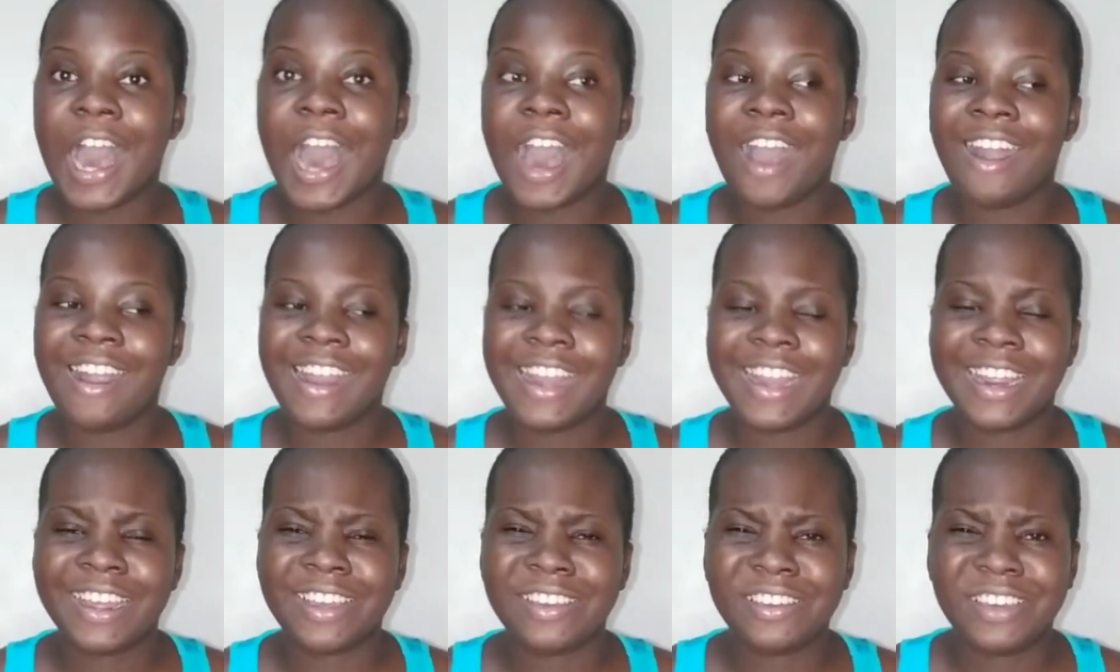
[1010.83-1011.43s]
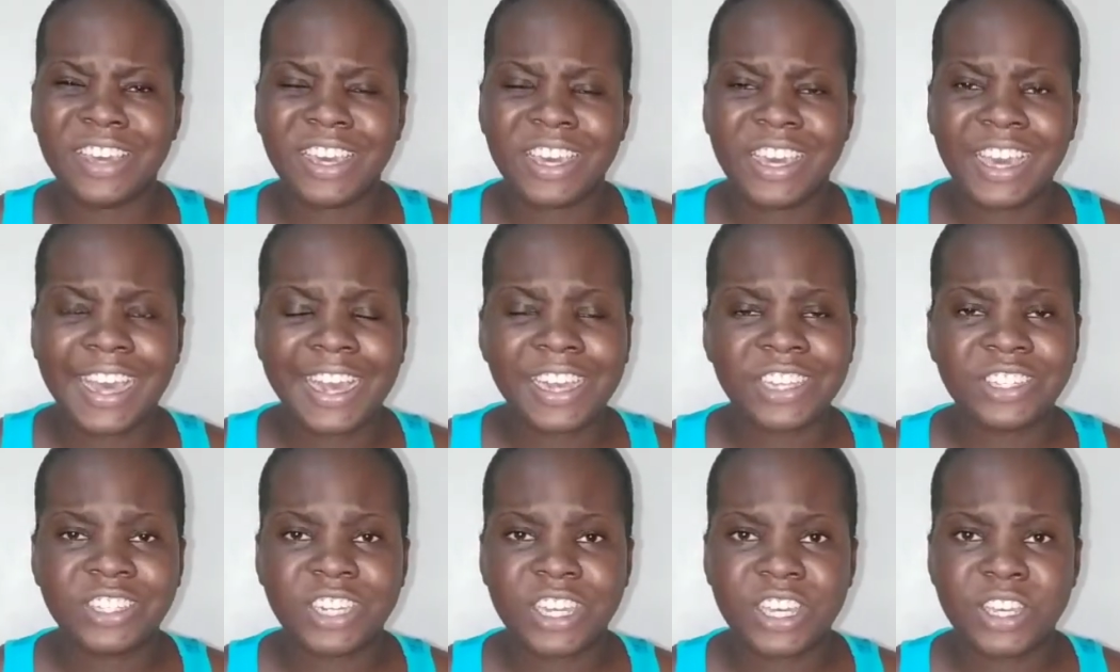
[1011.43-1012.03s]
or you can
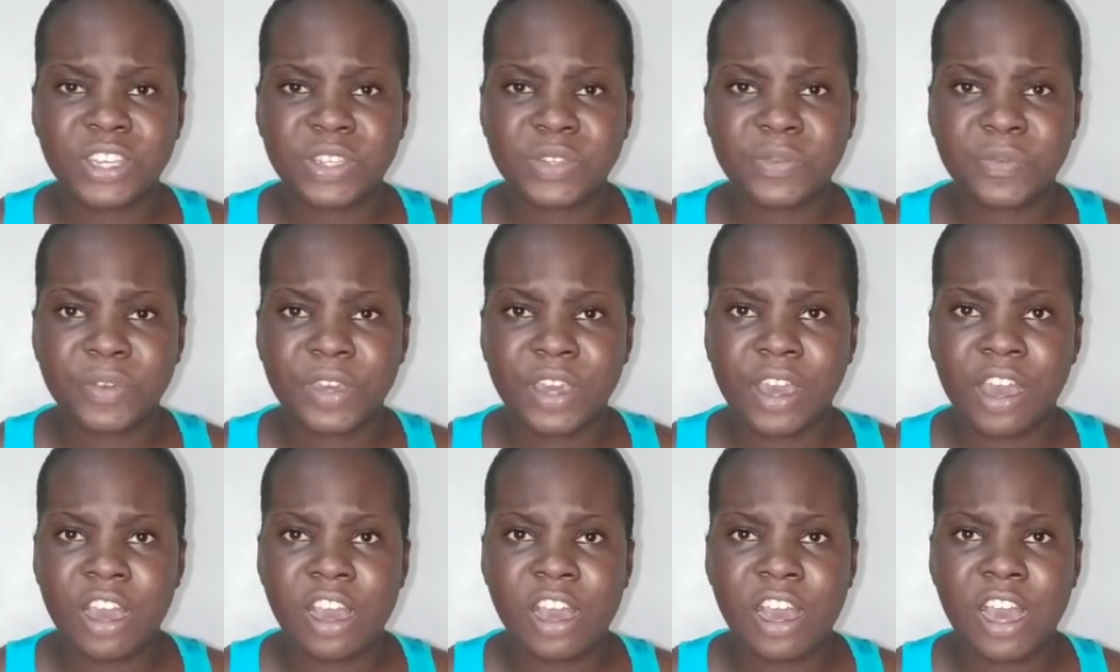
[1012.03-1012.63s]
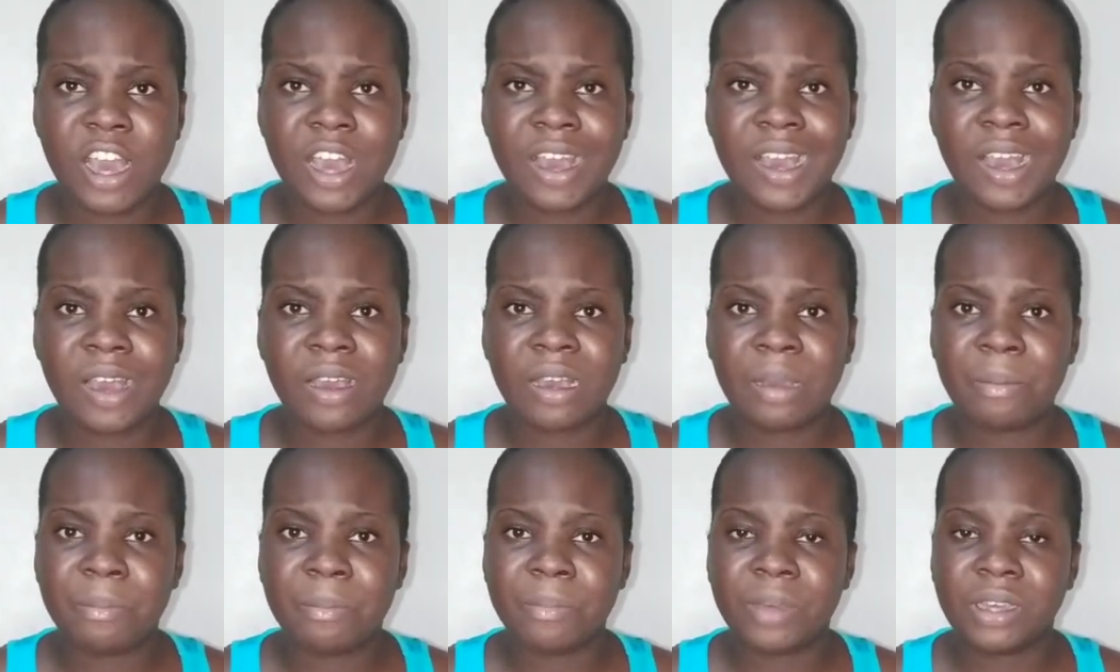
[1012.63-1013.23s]
actually use the
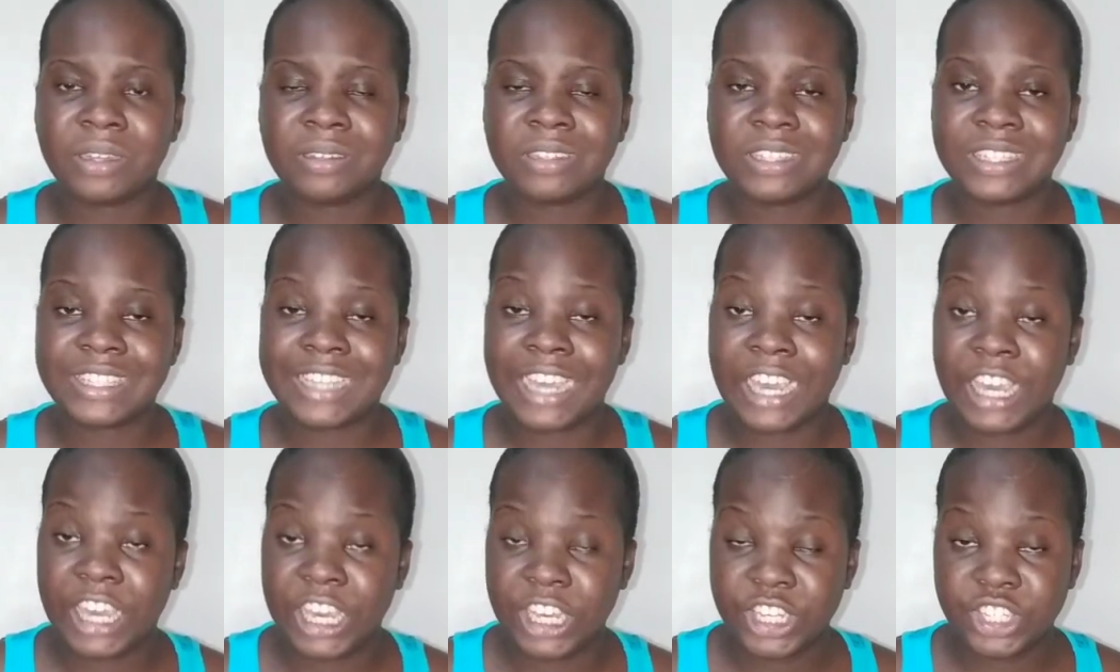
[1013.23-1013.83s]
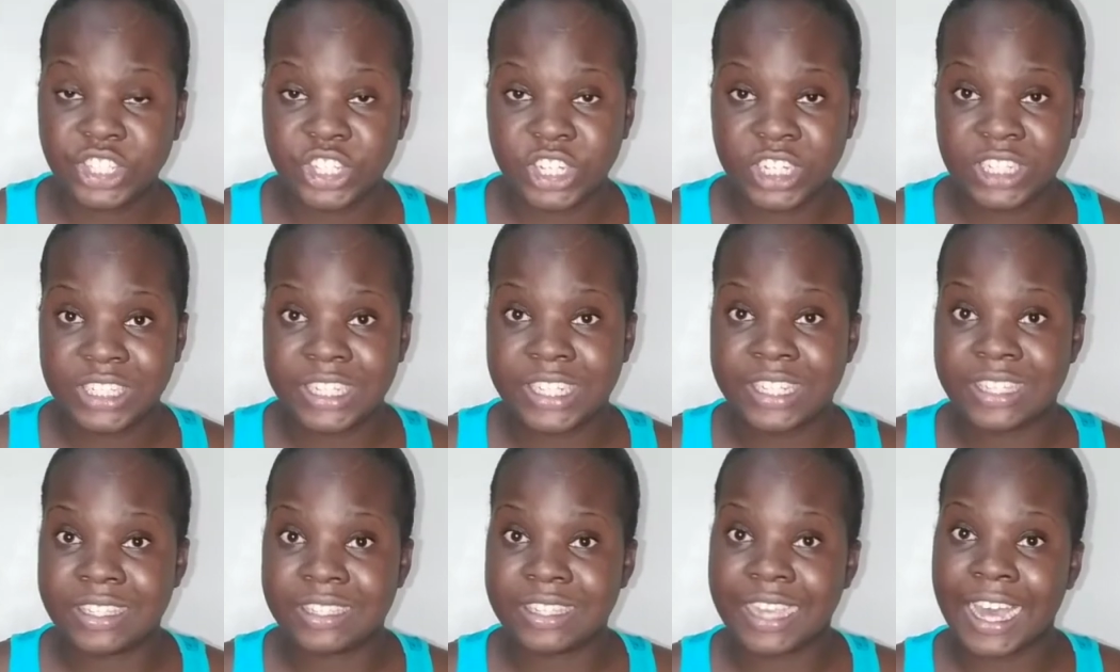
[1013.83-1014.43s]
um t-shirt
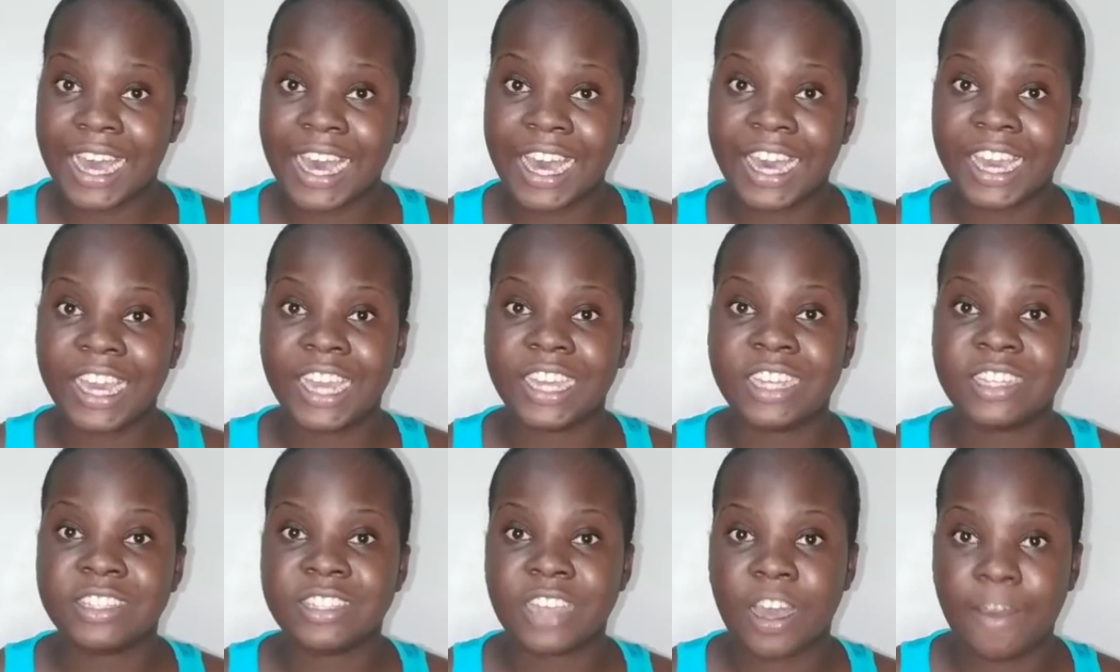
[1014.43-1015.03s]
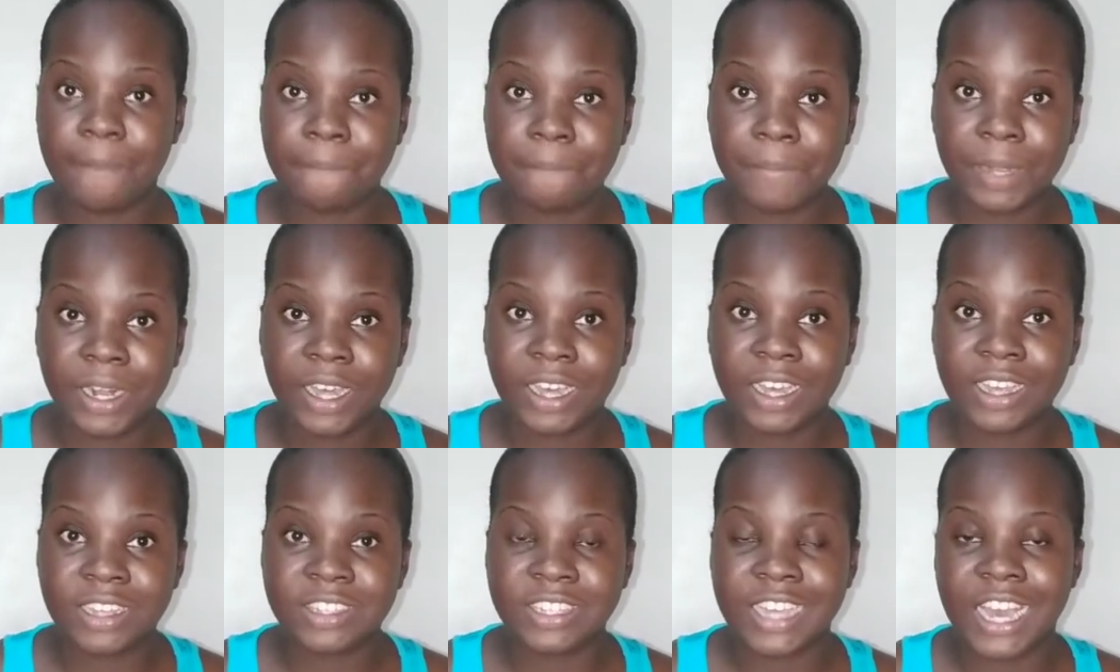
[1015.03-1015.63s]
design
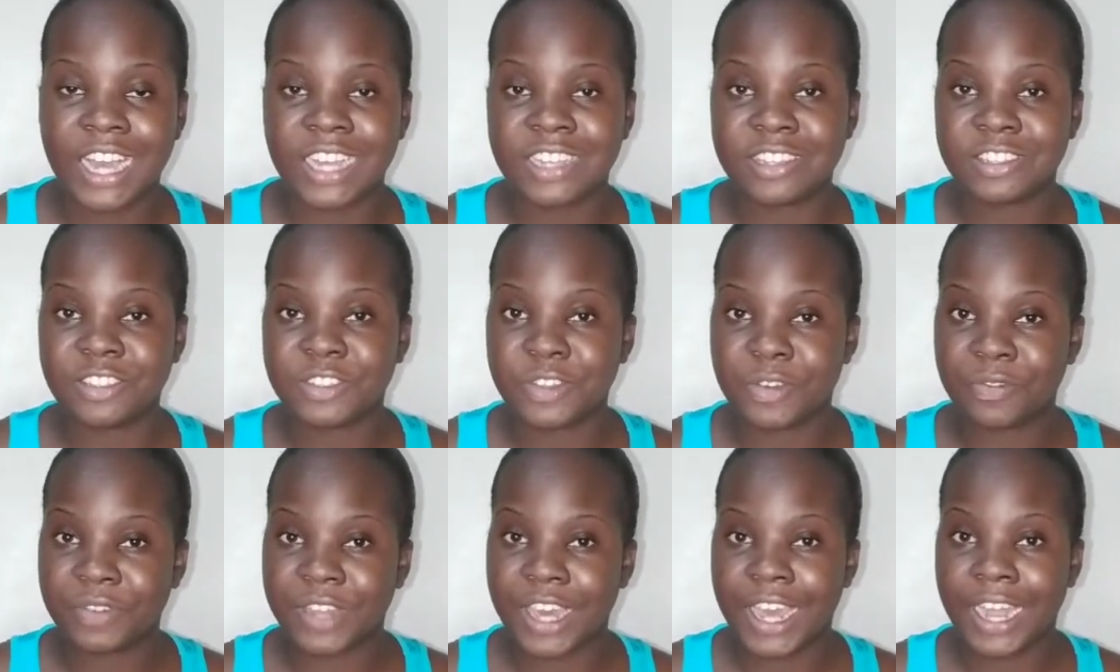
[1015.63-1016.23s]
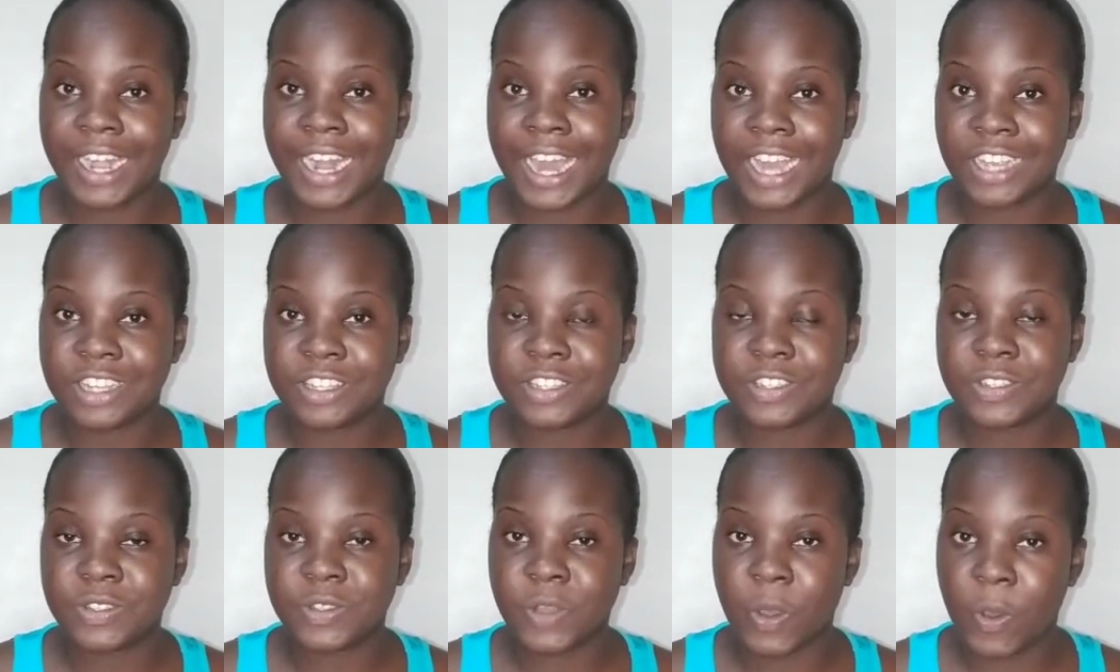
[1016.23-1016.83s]
tumblers and stuff like that
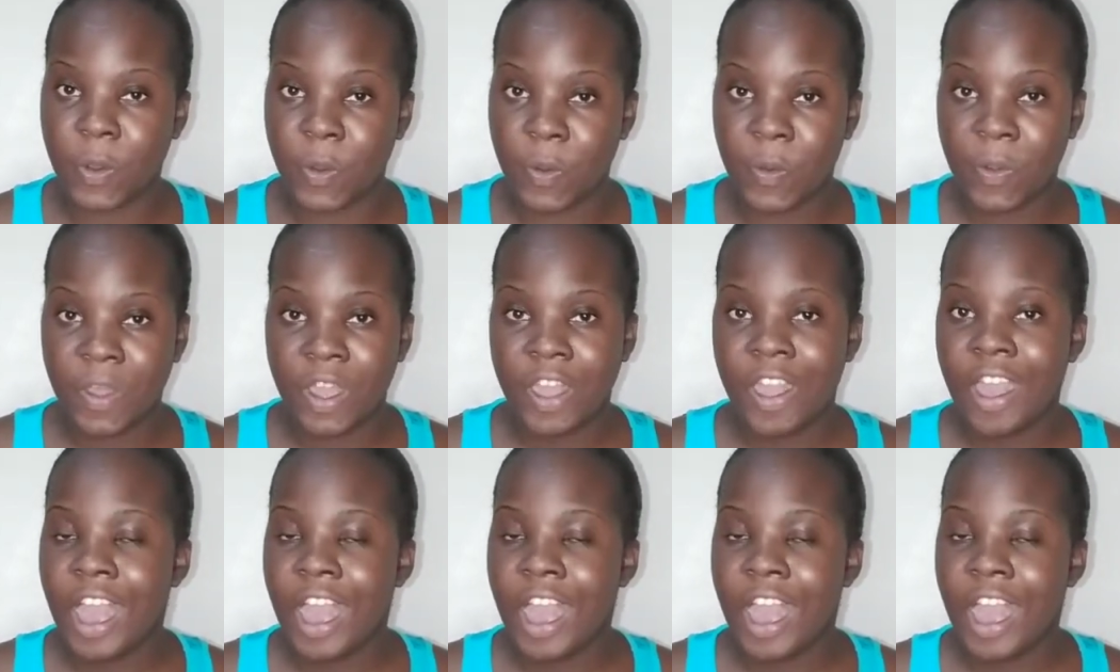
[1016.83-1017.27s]
so